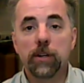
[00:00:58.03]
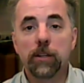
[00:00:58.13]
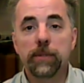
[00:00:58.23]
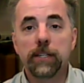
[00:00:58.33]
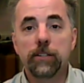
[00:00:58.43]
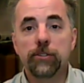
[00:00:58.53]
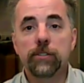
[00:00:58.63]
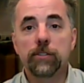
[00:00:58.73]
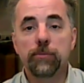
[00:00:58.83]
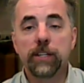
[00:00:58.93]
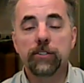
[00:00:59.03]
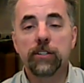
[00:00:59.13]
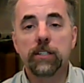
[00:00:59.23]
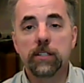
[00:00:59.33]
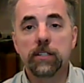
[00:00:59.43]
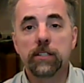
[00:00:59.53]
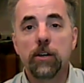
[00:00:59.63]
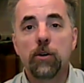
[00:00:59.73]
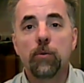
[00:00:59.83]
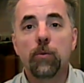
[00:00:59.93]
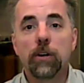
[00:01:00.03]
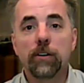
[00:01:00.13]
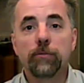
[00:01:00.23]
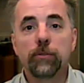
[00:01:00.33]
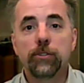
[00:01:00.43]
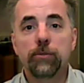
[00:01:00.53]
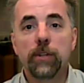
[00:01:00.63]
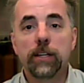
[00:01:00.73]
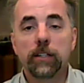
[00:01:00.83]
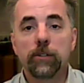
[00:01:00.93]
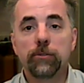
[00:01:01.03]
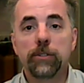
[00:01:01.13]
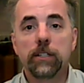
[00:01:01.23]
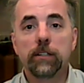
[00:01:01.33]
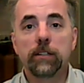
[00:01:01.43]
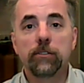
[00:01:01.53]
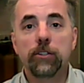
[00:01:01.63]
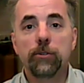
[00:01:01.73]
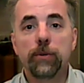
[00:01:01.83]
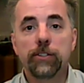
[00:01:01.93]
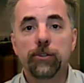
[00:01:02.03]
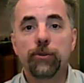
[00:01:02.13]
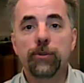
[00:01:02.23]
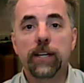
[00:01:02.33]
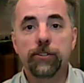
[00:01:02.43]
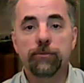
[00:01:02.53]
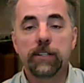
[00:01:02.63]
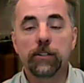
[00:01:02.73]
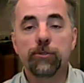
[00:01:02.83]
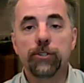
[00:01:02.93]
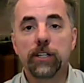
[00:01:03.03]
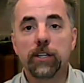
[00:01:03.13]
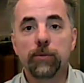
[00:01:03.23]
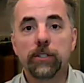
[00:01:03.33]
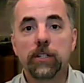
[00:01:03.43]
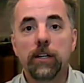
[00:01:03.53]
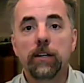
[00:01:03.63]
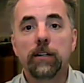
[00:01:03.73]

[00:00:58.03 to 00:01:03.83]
One of the big issues, as you mentioned, is this one of do they include in a U N Security Council resolution that would